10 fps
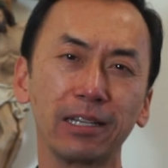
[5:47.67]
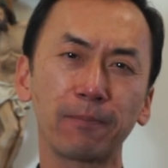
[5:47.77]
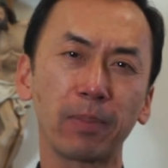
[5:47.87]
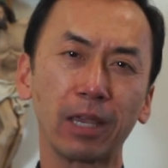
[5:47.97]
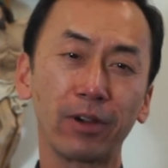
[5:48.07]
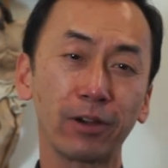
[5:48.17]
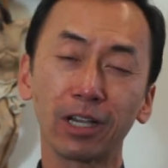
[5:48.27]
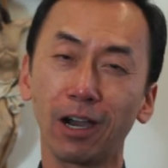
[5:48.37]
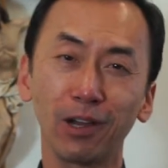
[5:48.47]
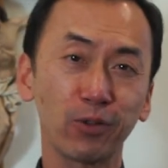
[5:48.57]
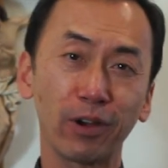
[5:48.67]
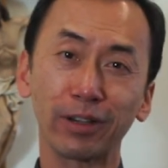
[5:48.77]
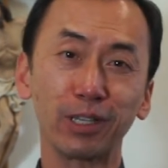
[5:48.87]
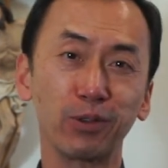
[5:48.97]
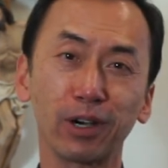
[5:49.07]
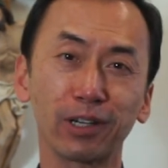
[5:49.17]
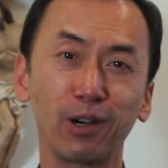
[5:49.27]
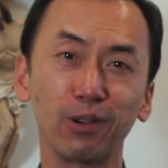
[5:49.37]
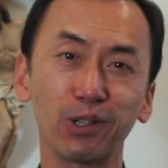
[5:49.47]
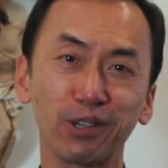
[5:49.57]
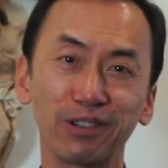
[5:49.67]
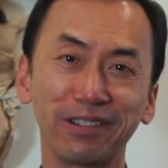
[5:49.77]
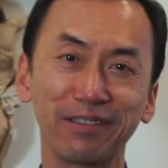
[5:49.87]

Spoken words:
very contrary to our culture,